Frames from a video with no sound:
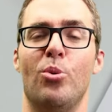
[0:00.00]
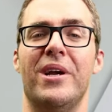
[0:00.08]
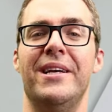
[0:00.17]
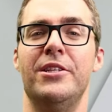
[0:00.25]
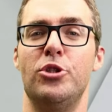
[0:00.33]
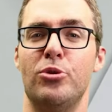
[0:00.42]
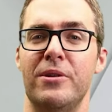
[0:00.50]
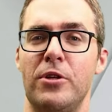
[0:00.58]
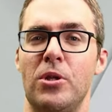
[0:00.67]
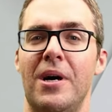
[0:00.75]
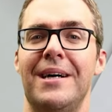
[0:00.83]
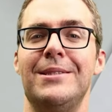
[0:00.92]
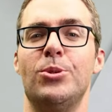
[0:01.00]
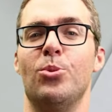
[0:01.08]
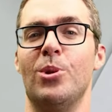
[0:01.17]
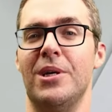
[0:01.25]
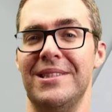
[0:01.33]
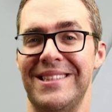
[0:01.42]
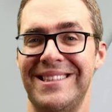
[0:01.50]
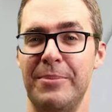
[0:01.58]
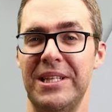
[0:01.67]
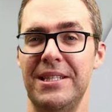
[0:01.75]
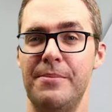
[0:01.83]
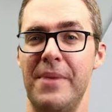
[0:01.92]
or history of clots or on
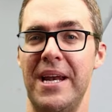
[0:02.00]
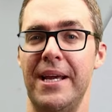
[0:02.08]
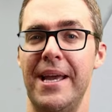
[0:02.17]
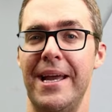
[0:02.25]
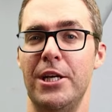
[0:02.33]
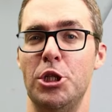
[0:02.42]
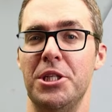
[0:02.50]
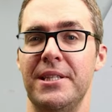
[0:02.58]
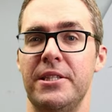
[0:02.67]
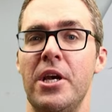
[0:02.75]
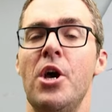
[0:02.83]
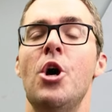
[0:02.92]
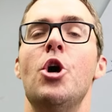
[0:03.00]
some of these medications